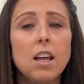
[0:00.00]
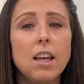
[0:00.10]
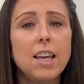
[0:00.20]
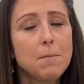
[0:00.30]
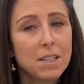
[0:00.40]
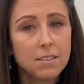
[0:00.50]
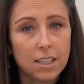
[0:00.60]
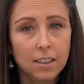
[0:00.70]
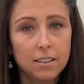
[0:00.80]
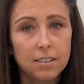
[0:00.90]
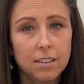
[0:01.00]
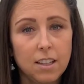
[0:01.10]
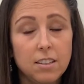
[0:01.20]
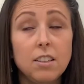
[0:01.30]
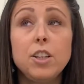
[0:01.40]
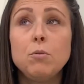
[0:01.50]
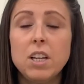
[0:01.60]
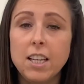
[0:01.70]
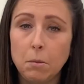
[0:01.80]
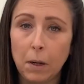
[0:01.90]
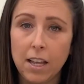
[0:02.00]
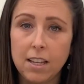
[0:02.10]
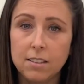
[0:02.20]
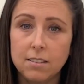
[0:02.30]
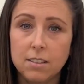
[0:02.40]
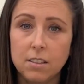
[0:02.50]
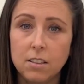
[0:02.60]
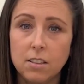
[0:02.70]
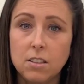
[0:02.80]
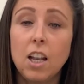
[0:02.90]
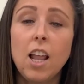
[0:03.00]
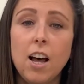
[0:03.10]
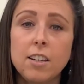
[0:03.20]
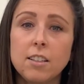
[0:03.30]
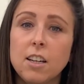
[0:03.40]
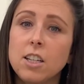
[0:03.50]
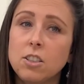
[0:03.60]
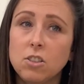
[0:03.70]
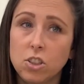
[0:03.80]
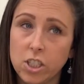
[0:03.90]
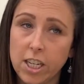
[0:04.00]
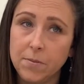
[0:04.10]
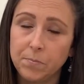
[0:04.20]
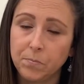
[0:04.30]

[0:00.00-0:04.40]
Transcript: EMS 6 is a unique place to learn and to study.